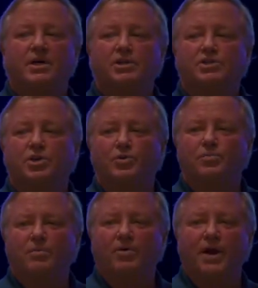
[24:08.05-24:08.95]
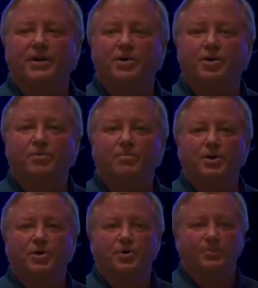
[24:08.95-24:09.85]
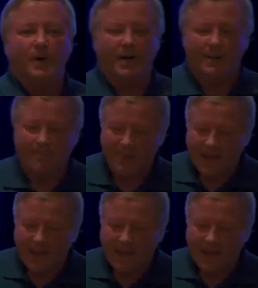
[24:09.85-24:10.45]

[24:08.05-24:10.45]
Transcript: So a lot of your, your um,